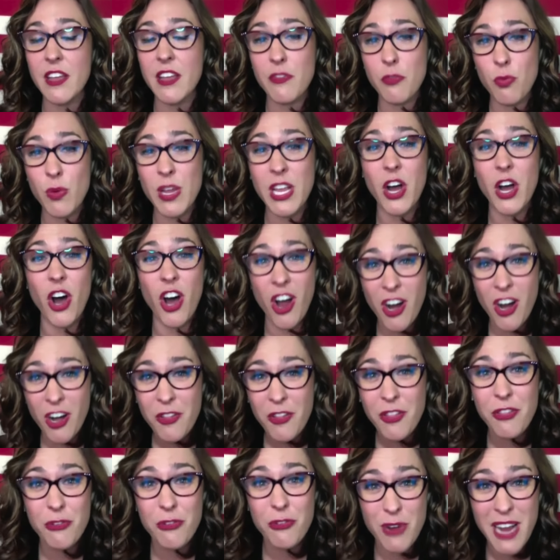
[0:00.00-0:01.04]
even if we
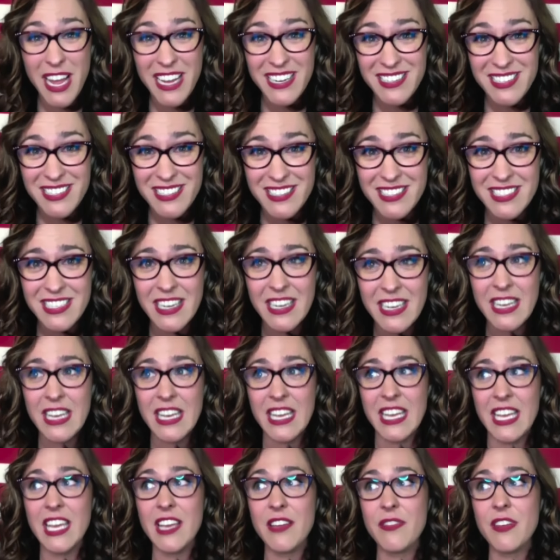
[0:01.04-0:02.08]
are threatened,
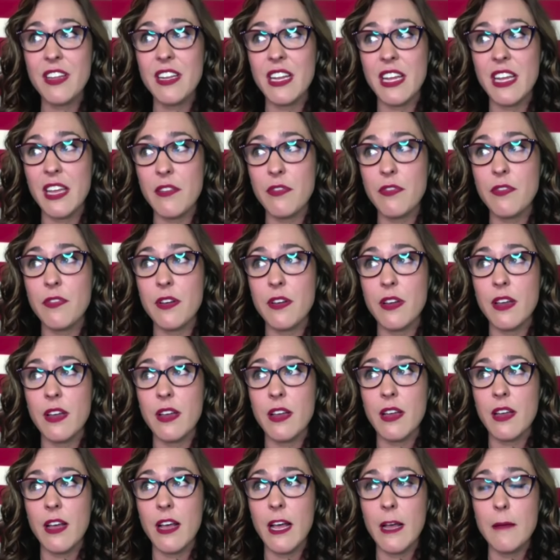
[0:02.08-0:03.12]
even if,
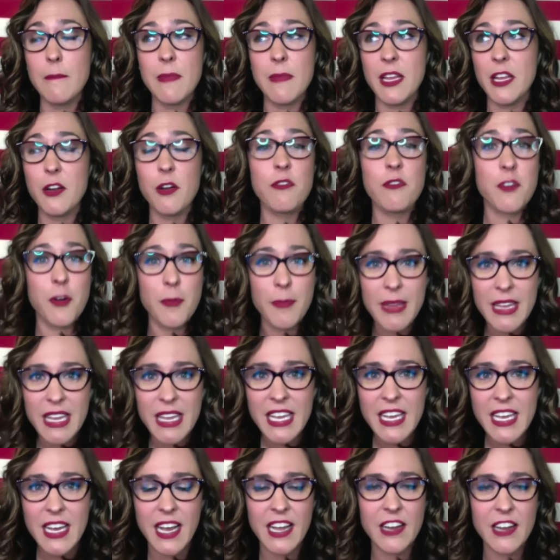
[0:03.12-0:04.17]
for
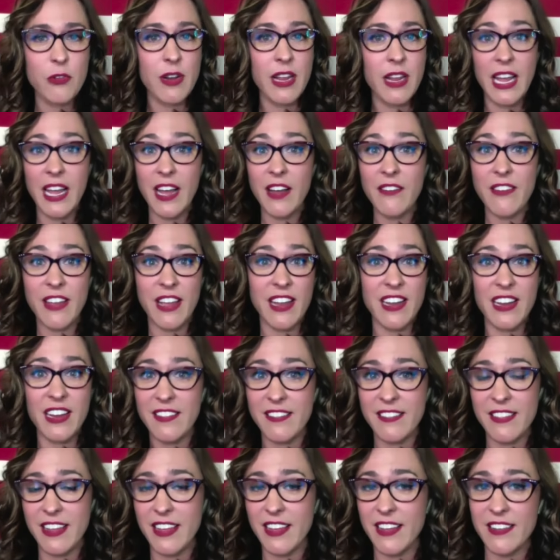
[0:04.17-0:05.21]
me, I don't have
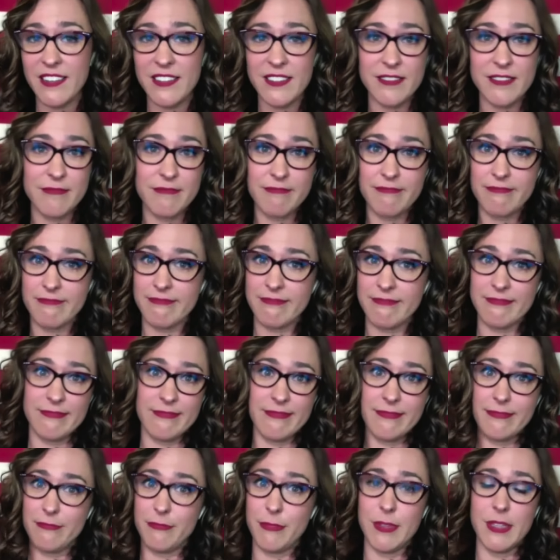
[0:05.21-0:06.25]
anything
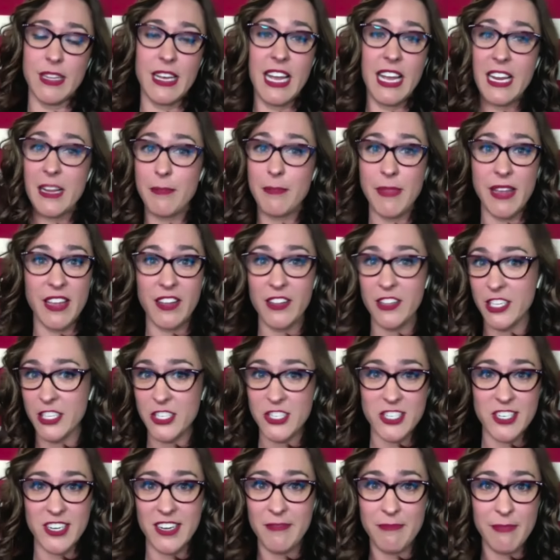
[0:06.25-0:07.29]

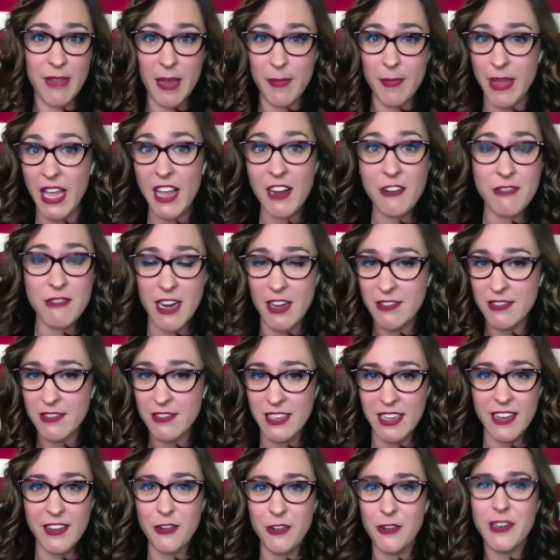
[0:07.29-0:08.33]
blackmailish in my
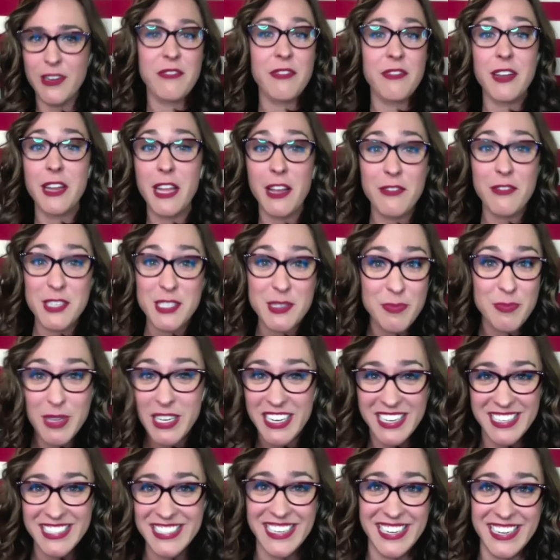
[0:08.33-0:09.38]
background. I don't even have a
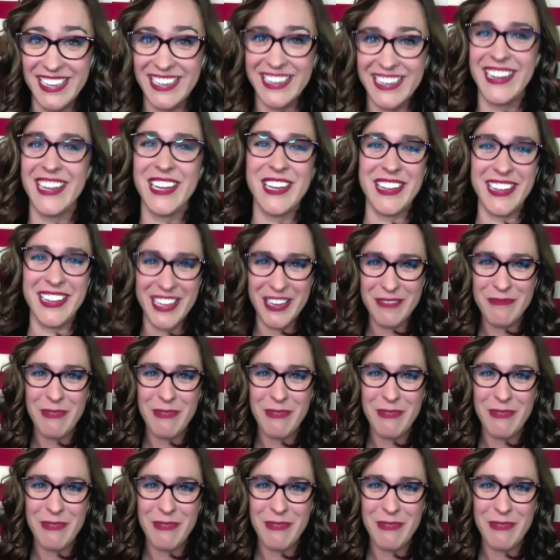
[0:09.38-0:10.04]
speeding ticket